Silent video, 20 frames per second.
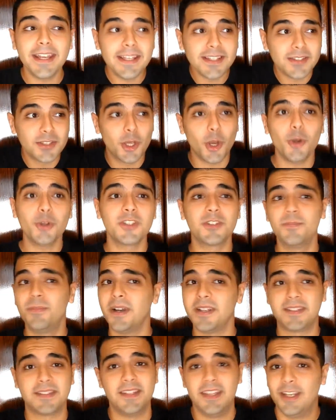is ghost
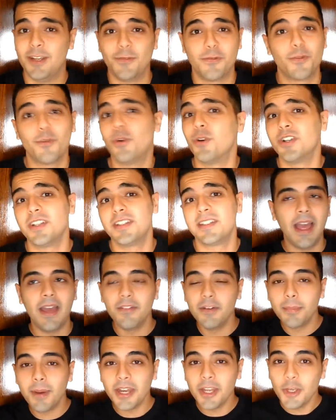busting, of course.
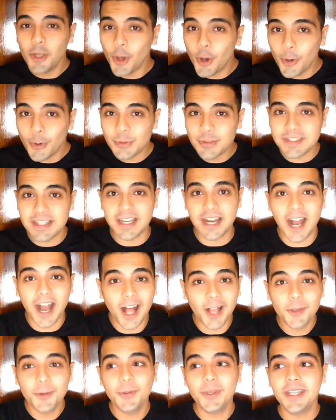Everybody knows that
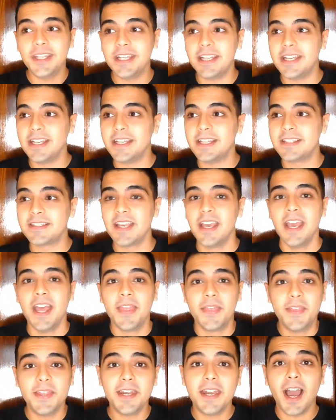Halloween is
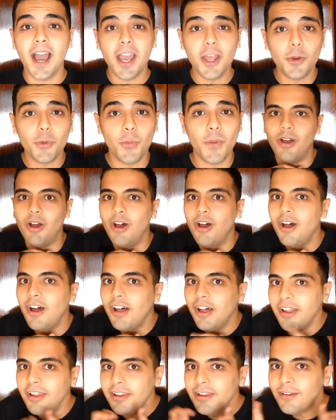the night where
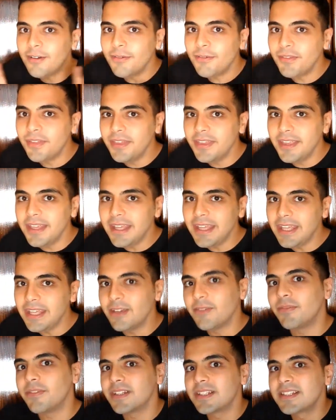all of the
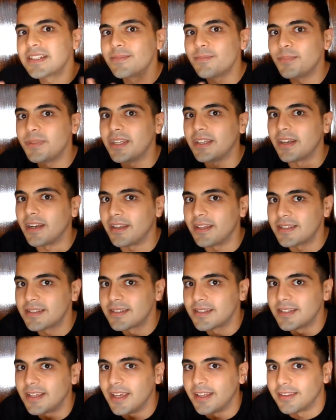evil
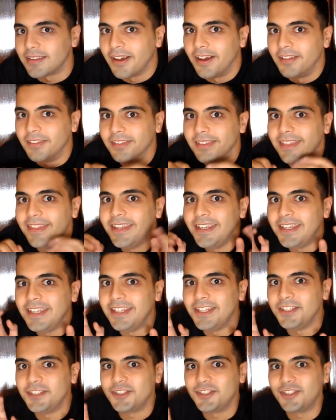spirits get
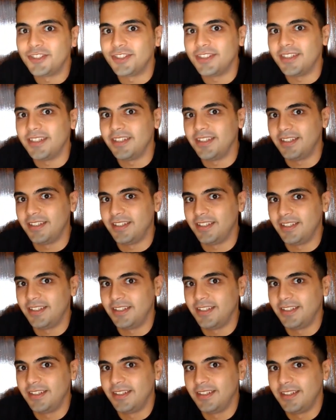unleashed.
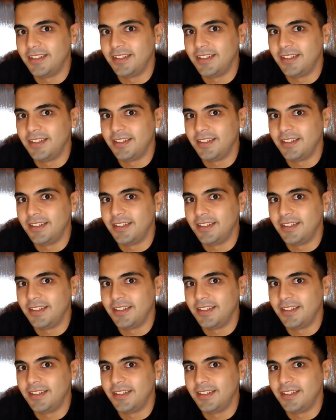What